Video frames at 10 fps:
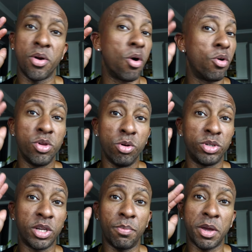go
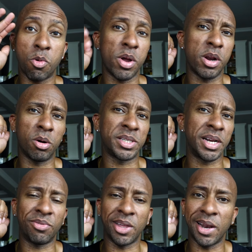use your big windows,
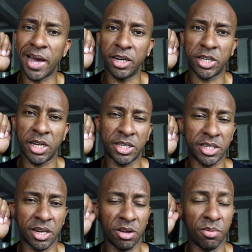and if the light
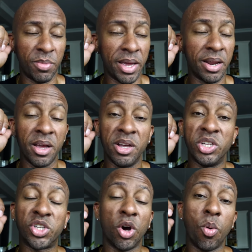changes a little bit,
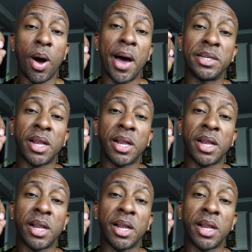so what?